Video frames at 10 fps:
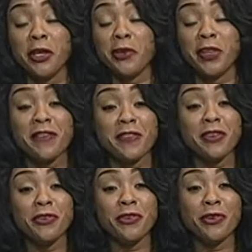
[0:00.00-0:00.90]
You never
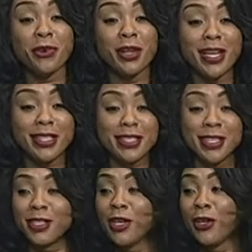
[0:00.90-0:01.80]
knew you
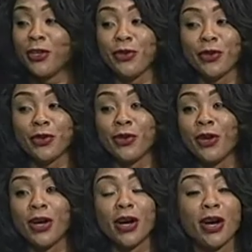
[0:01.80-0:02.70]
collected your
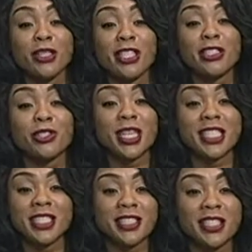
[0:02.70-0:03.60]

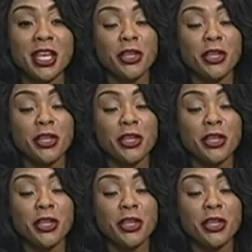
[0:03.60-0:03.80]
distractions.